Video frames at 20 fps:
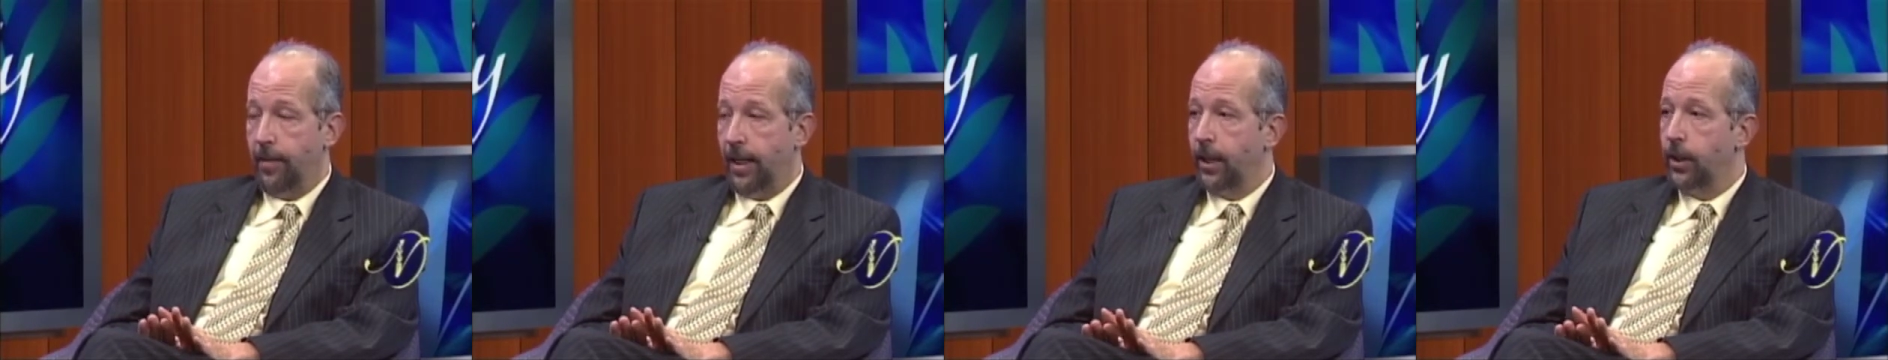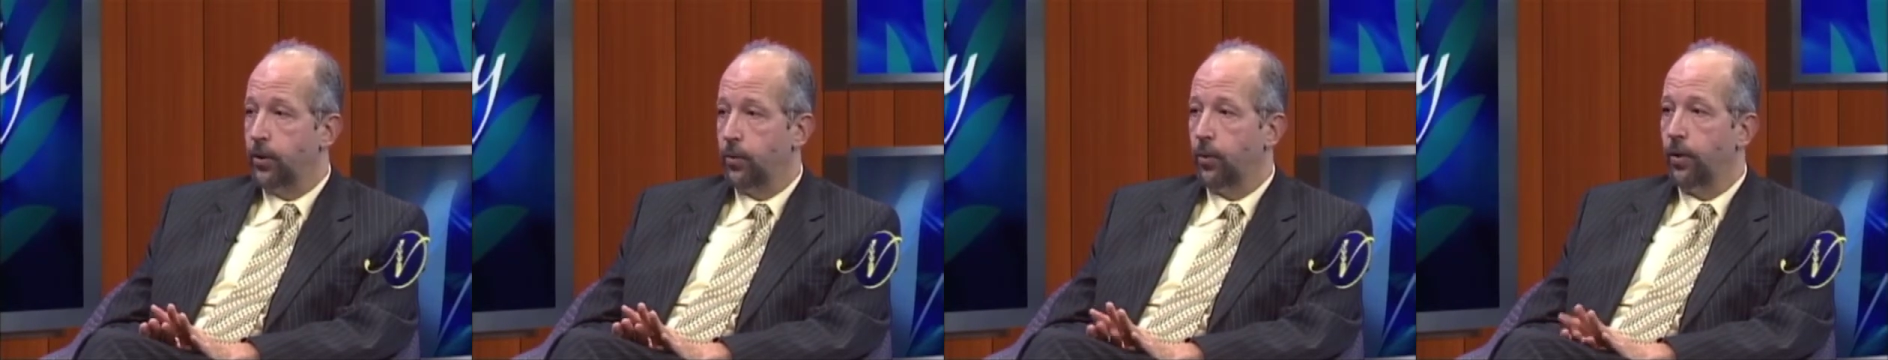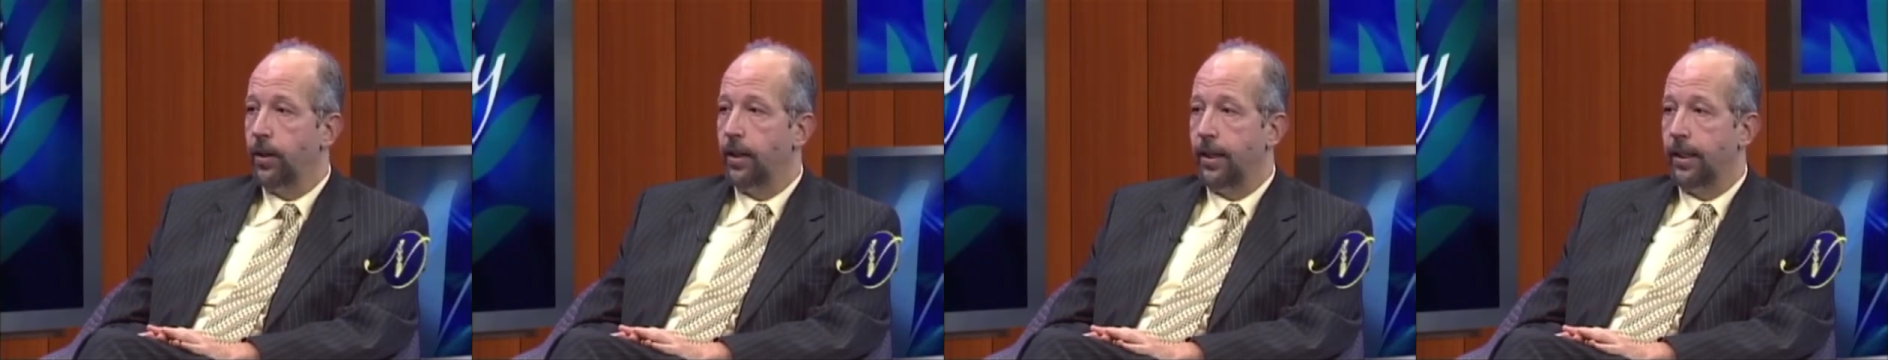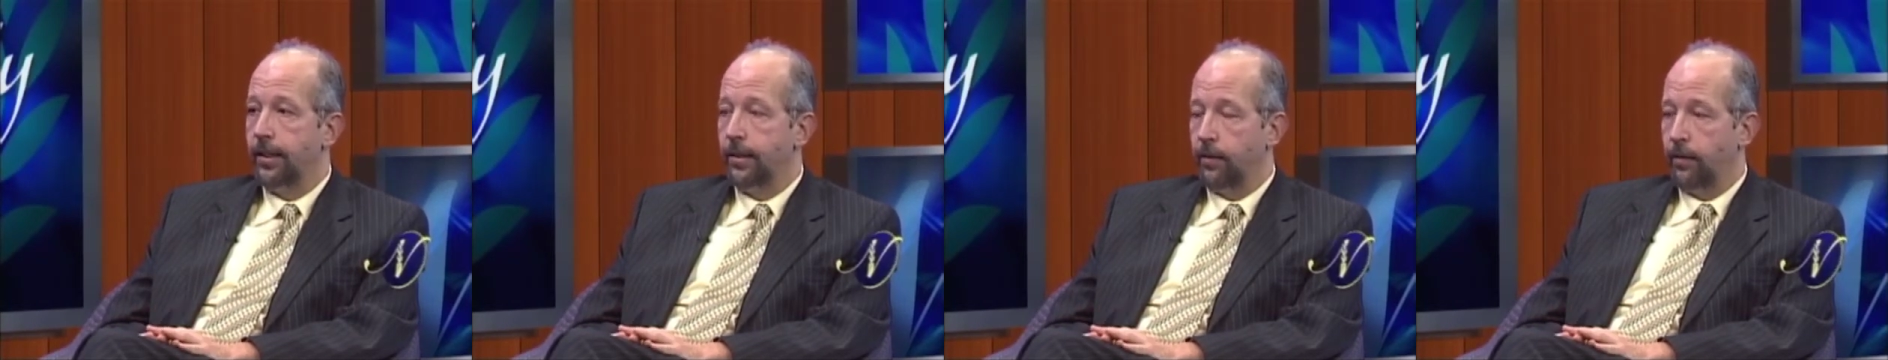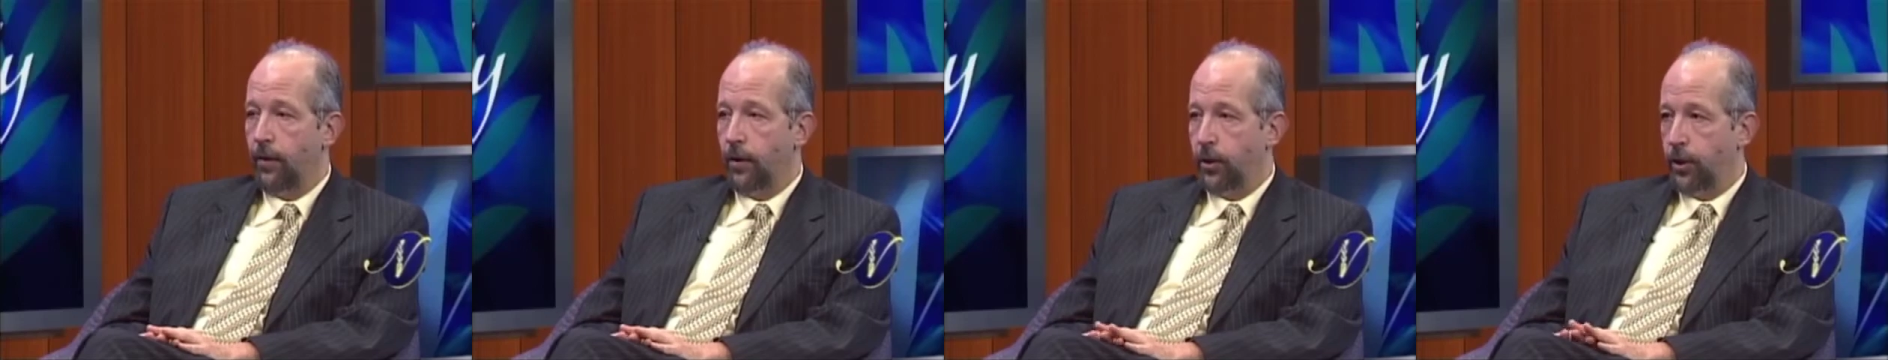make sure that
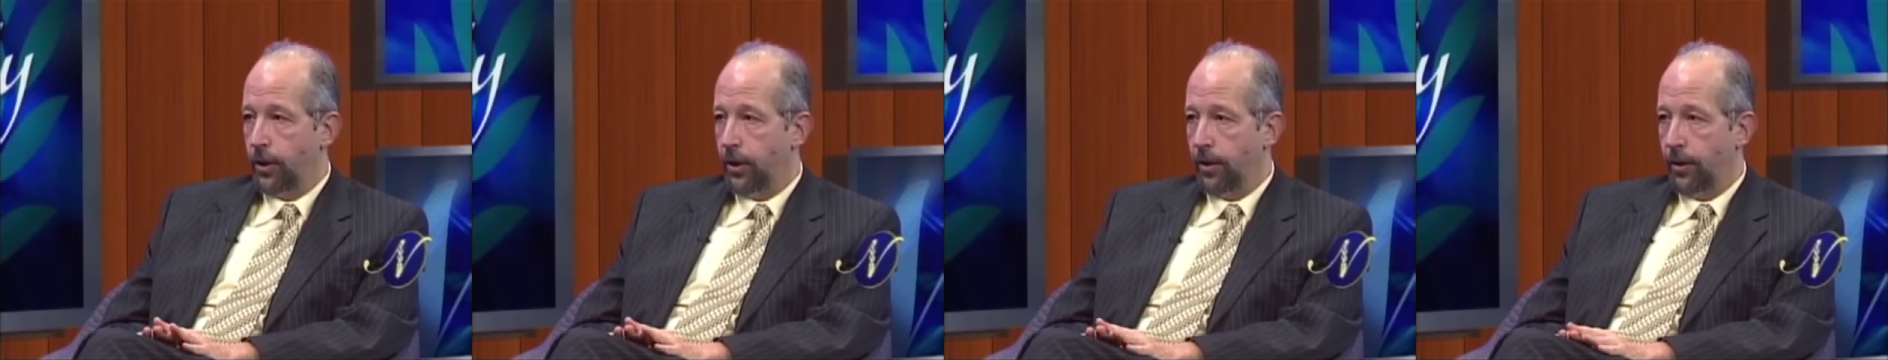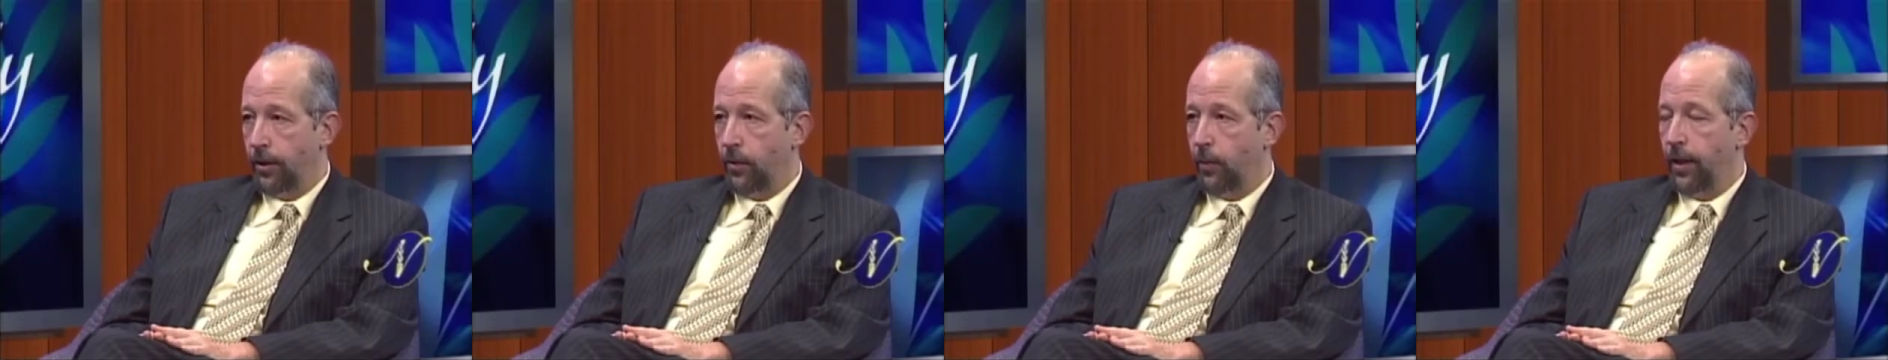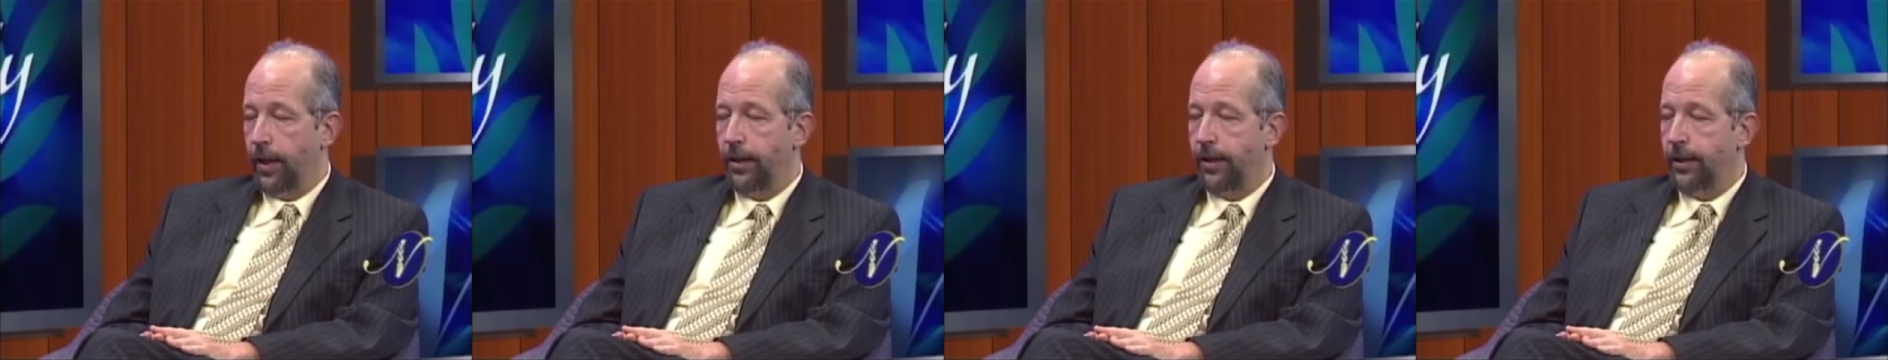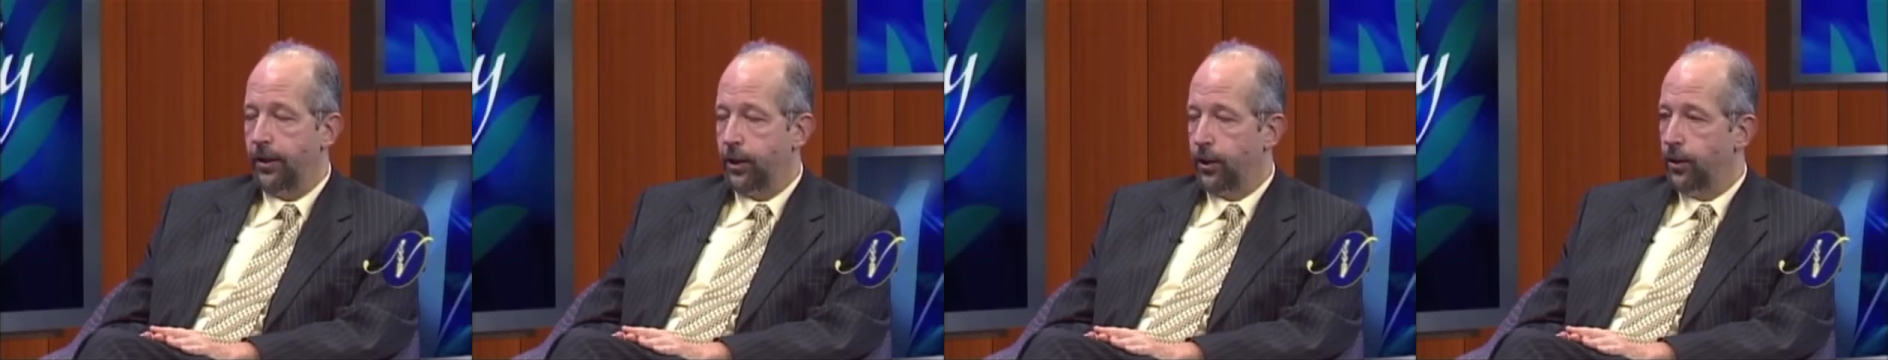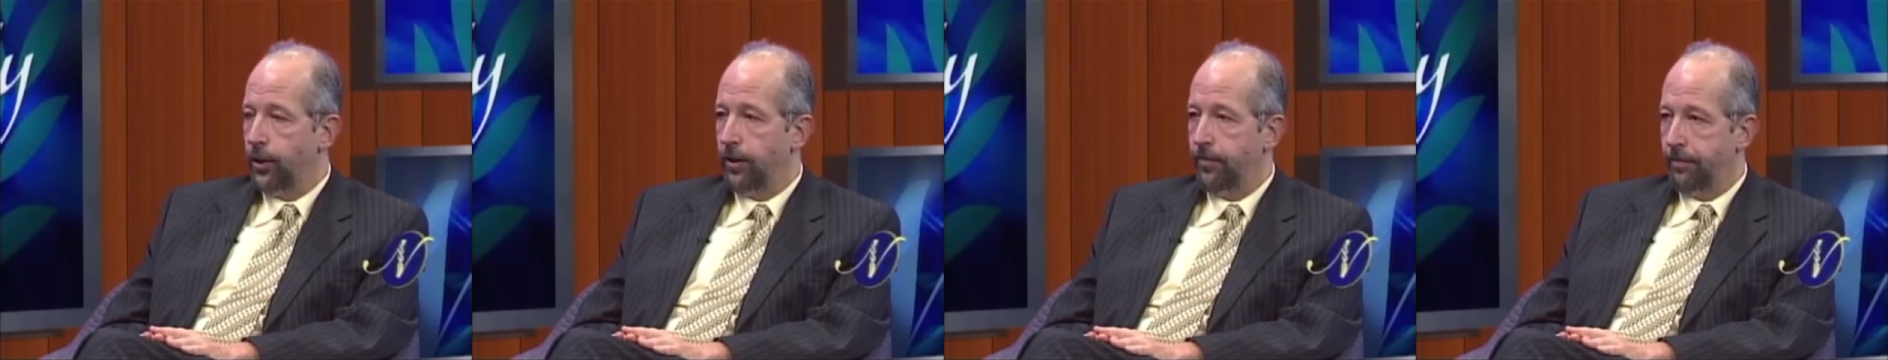it's functioning the way that it
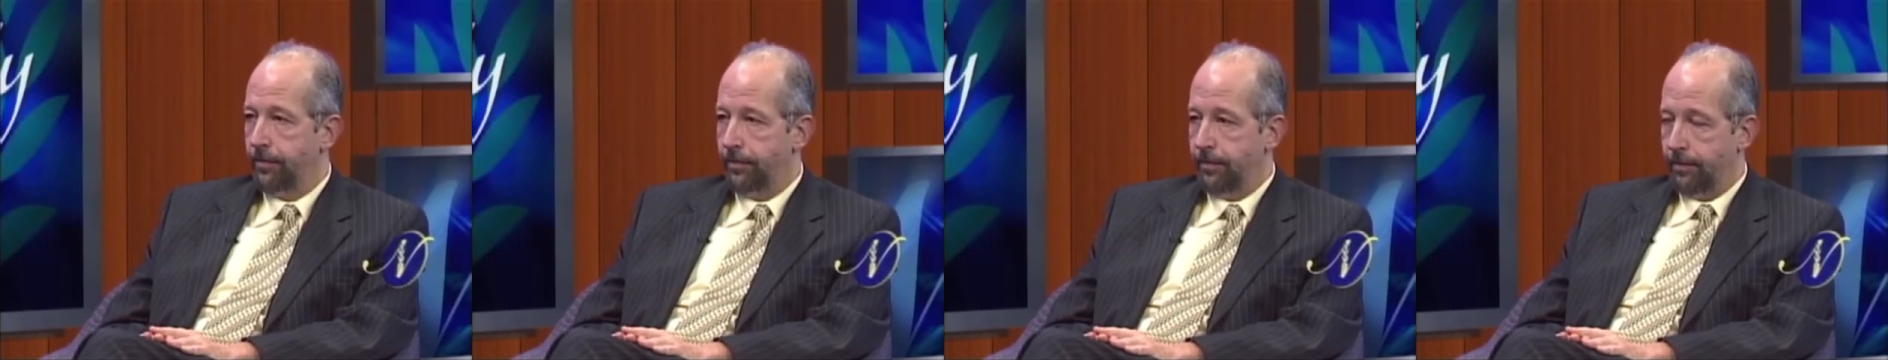should.